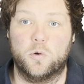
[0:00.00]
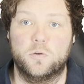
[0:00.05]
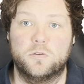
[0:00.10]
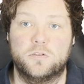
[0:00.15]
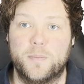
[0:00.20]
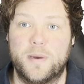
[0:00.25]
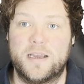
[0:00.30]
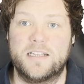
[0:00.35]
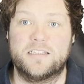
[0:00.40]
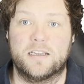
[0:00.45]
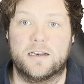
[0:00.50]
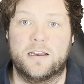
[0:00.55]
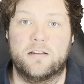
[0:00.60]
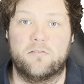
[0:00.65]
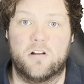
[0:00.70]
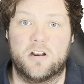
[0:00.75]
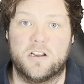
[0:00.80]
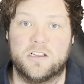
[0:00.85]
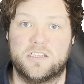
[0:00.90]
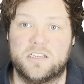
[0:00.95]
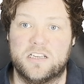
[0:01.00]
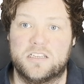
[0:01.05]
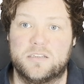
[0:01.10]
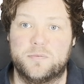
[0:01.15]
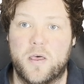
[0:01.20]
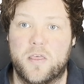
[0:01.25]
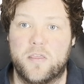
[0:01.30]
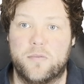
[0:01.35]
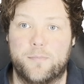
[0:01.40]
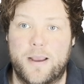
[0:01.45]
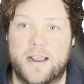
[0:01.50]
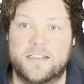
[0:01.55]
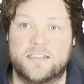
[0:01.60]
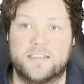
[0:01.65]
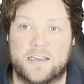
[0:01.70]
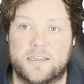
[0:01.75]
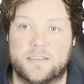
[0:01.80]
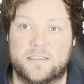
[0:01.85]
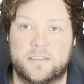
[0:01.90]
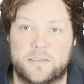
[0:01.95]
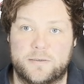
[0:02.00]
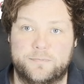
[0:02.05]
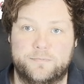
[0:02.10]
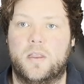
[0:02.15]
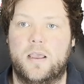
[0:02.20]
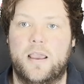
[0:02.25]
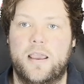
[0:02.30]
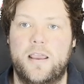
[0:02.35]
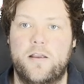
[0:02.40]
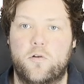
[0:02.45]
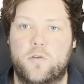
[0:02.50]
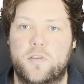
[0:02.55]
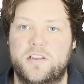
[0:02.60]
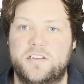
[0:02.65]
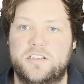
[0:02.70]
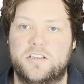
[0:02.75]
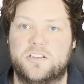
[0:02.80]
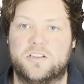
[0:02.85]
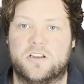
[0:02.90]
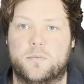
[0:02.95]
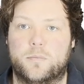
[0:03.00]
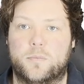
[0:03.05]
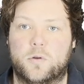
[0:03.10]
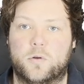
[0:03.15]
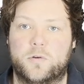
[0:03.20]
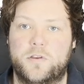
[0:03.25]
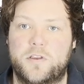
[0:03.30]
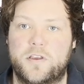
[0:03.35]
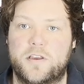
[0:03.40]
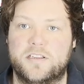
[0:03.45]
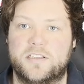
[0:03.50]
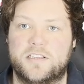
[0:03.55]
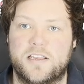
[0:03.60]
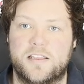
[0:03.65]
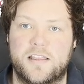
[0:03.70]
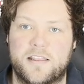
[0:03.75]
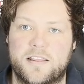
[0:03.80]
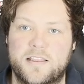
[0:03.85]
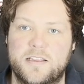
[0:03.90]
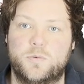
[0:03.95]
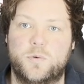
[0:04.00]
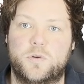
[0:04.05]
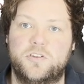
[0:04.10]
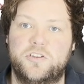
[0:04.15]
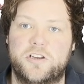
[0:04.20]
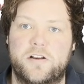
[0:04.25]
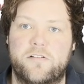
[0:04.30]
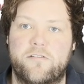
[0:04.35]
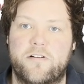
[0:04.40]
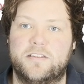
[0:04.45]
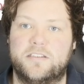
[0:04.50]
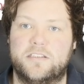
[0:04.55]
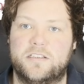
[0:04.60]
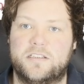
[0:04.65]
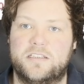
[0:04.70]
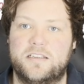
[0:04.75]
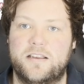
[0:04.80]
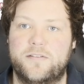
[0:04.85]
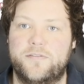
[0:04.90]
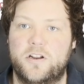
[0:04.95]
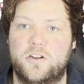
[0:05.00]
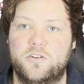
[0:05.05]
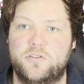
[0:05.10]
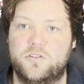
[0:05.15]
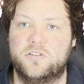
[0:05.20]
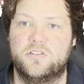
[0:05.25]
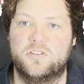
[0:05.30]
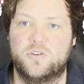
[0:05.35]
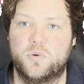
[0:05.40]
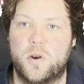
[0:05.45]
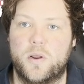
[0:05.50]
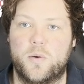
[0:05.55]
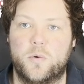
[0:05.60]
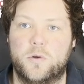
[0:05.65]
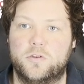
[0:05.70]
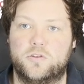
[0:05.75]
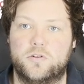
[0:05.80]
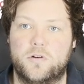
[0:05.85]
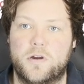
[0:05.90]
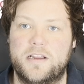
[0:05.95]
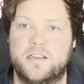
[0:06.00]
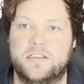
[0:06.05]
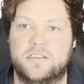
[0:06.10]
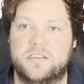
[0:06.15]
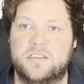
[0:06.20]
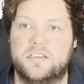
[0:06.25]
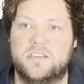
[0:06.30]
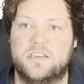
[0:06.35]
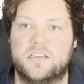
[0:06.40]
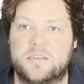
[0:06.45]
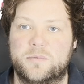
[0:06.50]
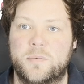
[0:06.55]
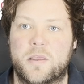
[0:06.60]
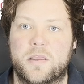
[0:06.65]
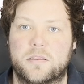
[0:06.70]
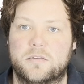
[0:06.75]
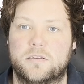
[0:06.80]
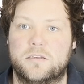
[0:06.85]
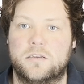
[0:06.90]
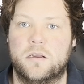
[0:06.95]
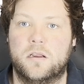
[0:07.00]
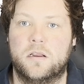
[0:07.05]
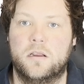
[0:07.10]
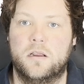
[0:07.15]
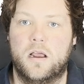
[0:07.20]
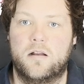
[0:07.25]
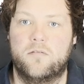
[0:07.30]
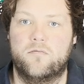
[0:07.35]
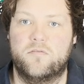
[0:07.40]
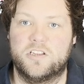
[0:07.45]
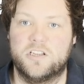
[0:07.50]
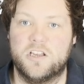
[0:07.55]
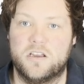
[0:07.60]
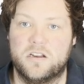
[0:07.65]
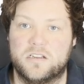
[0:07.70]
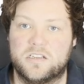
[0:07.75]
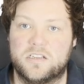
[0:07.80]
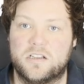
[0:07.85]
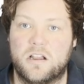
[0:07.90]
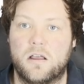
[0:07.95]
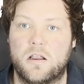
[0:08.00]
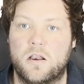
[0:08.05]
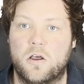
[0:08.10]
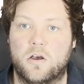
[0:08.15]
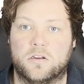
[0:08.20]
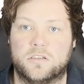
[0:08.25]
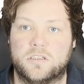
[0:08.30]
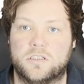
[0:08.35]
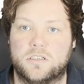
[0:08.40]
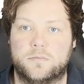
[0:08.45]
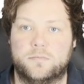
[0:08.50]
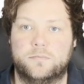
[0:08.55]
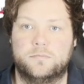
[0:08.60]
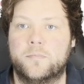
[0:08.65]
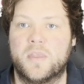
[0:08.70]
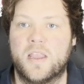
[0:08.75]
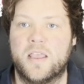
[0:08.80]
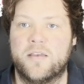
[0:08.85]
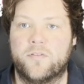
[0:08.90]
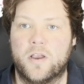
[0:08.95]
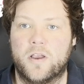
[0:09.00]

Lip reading: automatically run a 6-month backtest. Here on this example, you can see that this one generated 721 trades in 6 months and returned a slight loss. If I